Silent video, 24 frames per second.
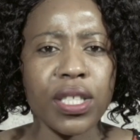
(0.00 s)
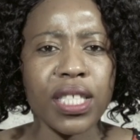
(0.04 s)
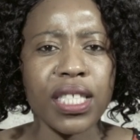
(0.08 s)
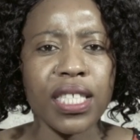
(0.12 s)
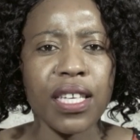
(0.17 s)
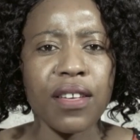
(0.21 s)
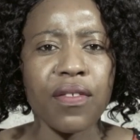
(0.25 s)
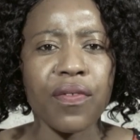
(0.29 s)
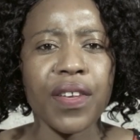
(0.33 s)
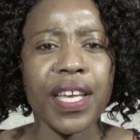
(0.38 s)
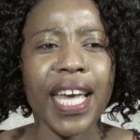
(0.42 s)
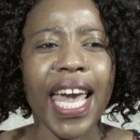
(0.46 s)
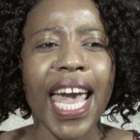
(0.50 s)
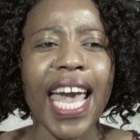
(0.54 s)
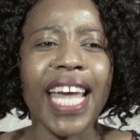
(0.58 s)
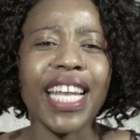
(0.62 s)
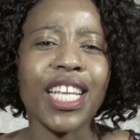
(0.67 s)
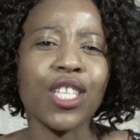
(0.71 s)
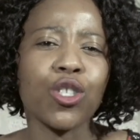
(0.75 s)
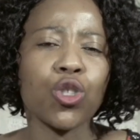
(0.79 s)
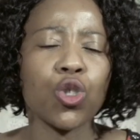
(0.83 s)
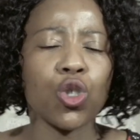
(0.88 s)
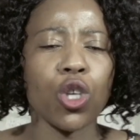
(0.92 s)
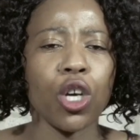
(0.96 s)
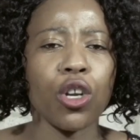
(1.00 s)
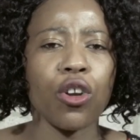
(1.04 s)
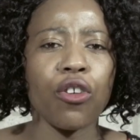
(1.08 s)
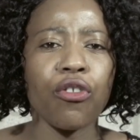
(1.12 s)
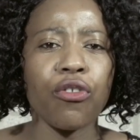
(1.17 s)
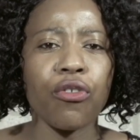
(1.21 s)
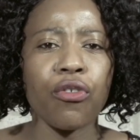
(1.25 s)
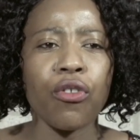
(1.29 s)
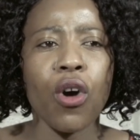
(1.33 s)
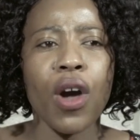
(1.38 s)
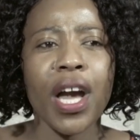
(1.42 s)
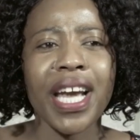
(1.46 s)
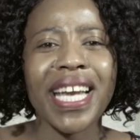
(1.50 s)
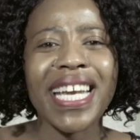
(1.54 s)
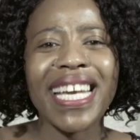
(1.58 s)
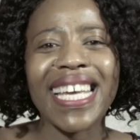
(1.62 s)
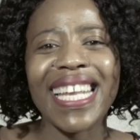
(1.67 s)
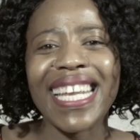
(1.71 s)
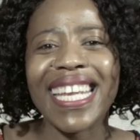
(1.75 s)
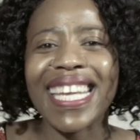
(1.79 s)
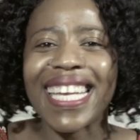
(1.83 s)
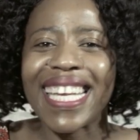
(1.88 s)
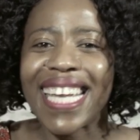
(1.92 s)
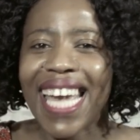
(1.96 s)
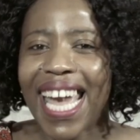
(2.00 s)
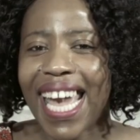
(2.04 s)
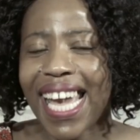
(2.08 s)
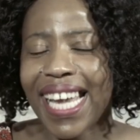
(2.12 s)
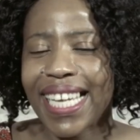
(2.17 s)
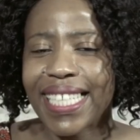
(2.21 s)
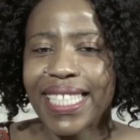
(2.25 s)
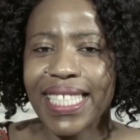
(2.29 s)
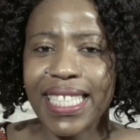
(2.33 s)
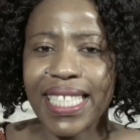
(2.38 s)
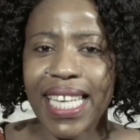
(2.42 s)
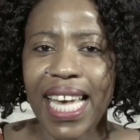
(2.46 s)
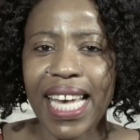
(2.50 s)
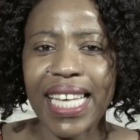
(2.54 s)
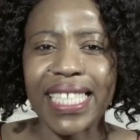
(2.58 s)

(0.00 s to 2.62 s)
your CV and it sort of create